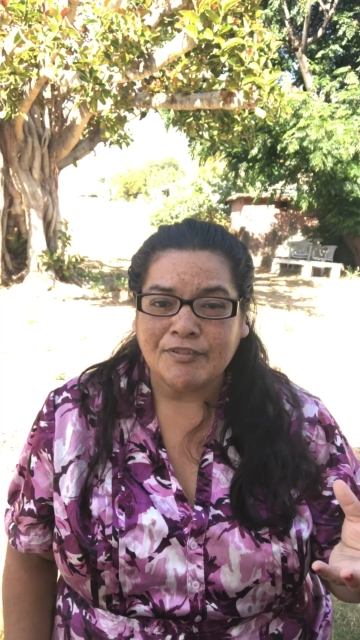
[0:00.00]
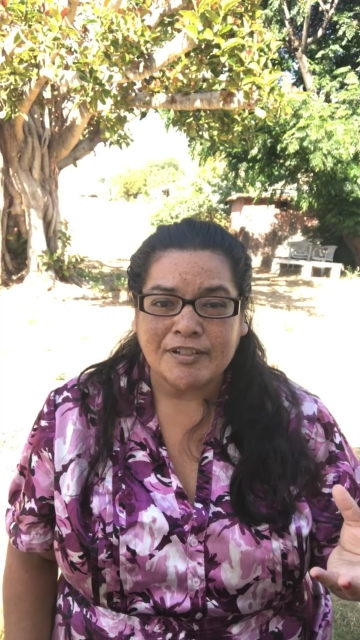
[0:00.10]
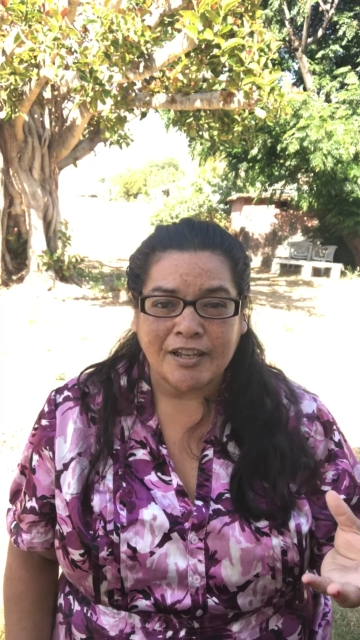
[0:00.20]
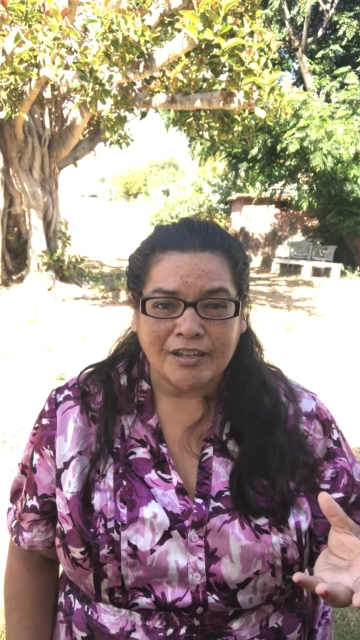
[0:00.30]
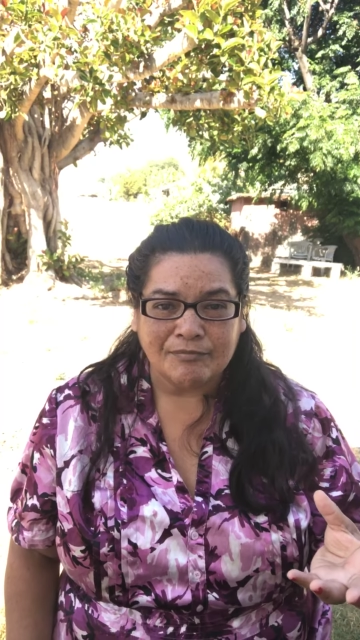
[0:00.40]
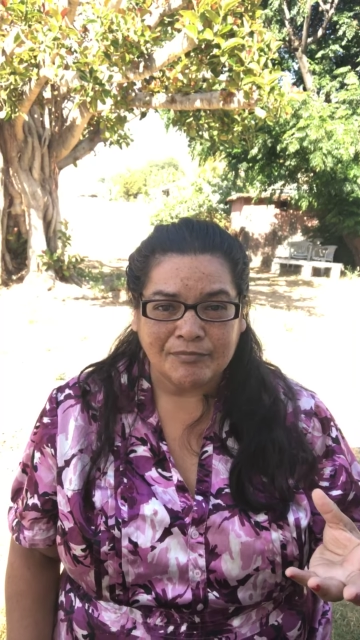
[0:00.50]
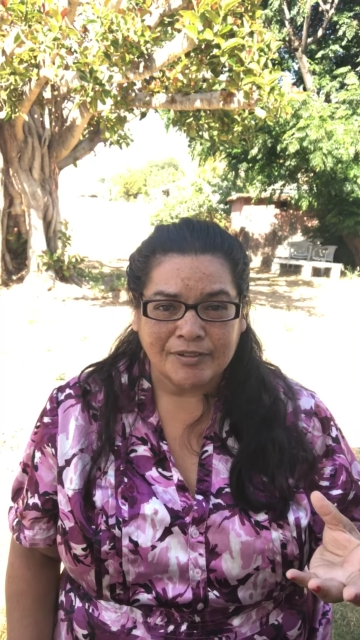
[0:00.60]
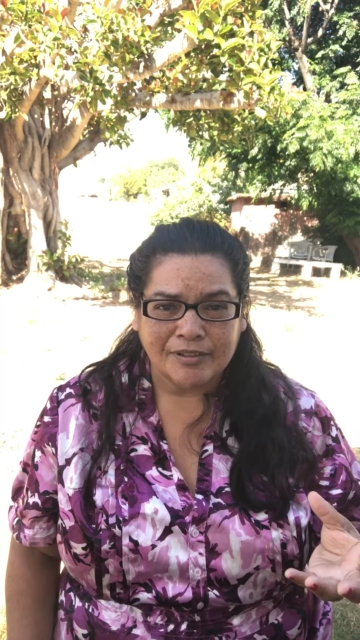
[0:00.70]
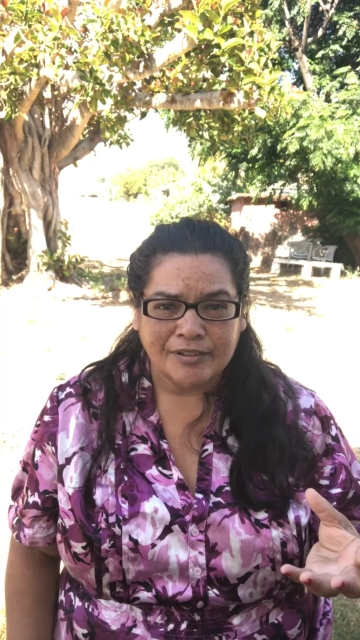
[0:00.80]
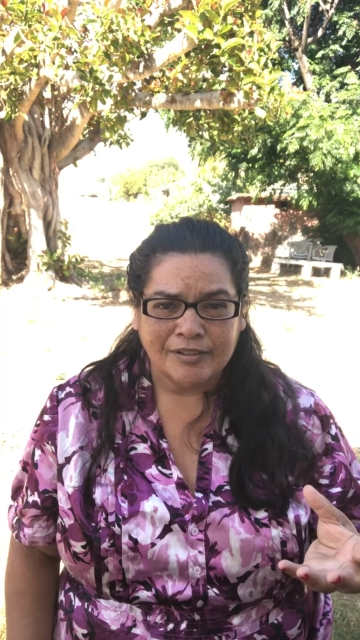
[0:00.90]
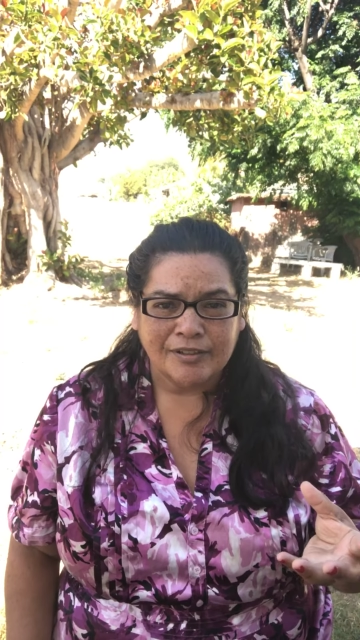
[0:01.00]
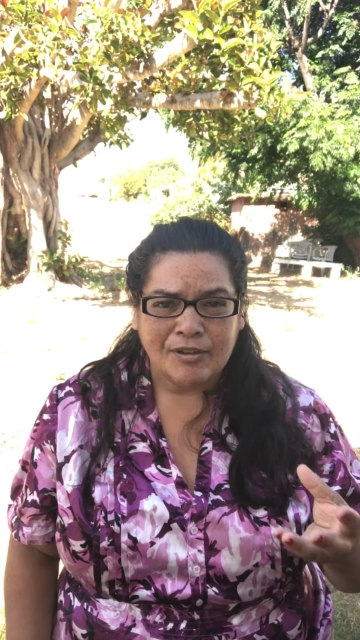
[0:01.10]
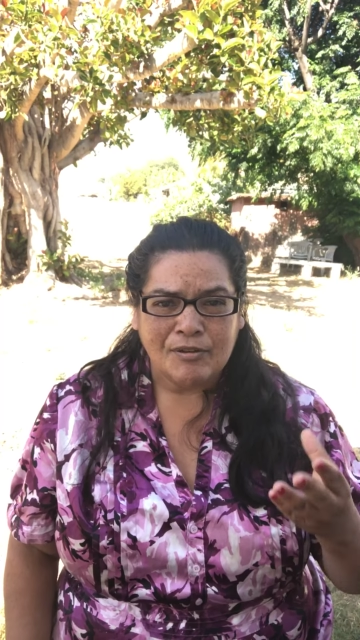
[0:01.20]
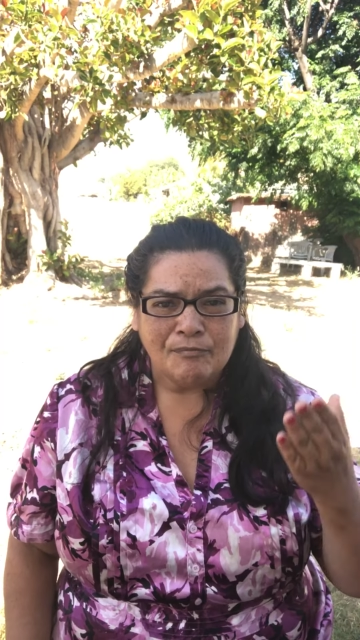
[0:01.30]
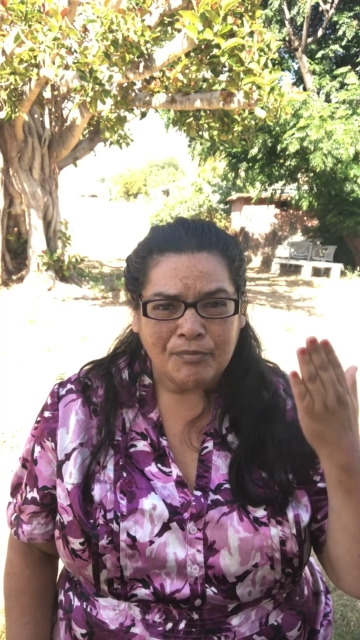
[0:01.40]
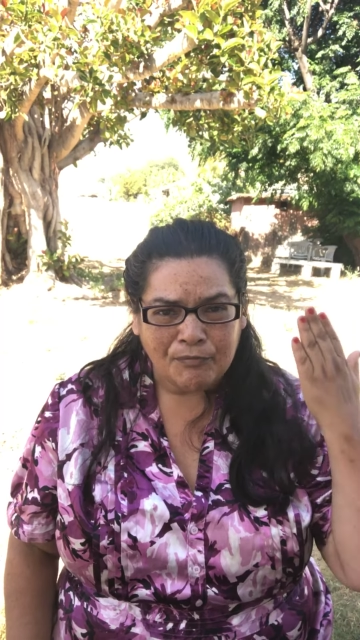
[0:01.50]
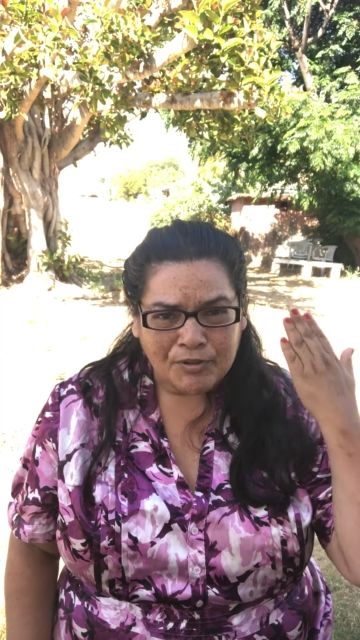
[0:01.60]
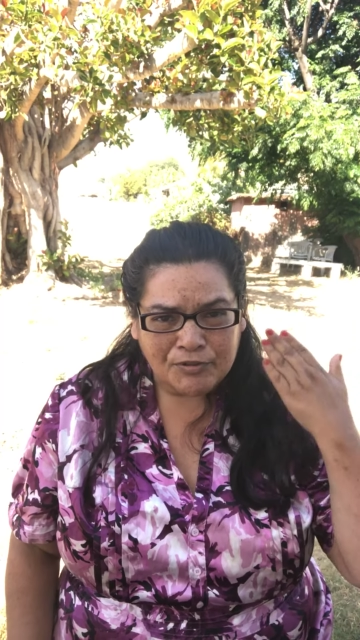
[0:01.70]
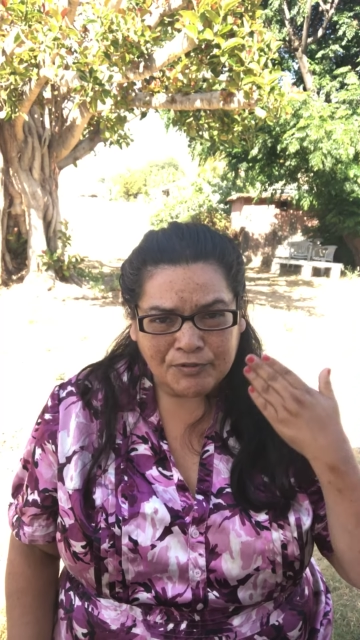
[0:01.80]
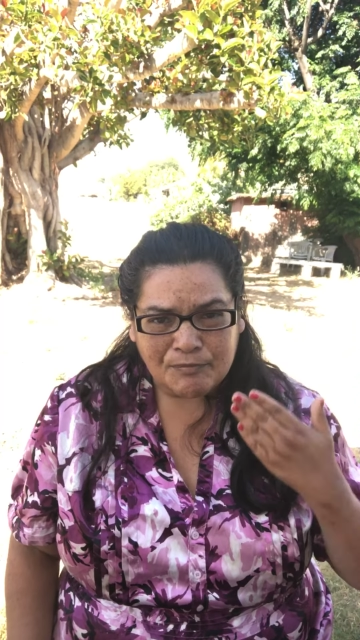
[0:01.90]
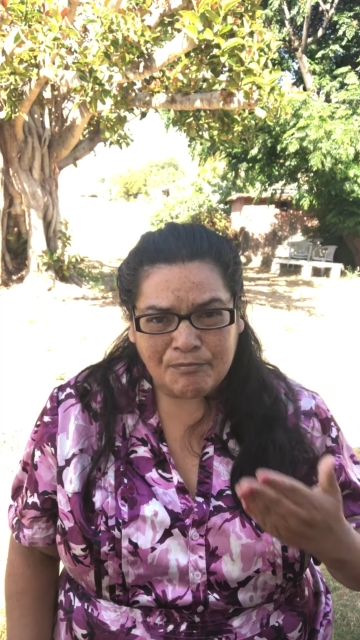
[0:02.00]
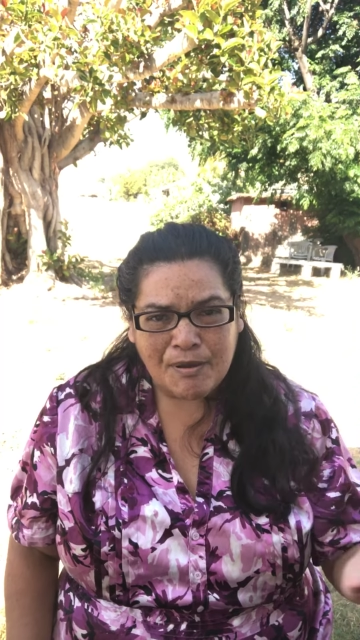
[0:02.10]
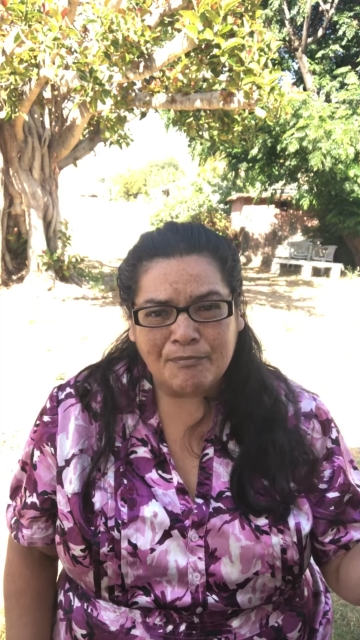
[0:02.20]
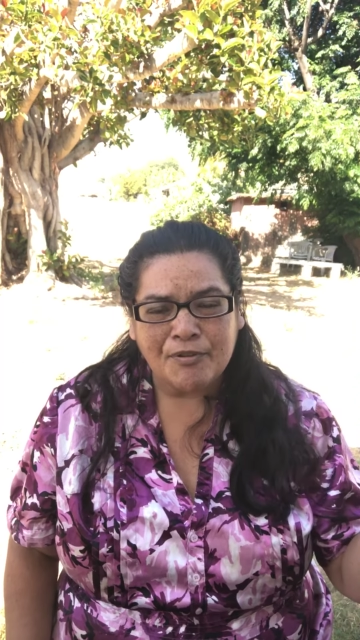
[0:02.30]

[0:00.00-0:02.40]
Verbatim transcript: That might happen over time. But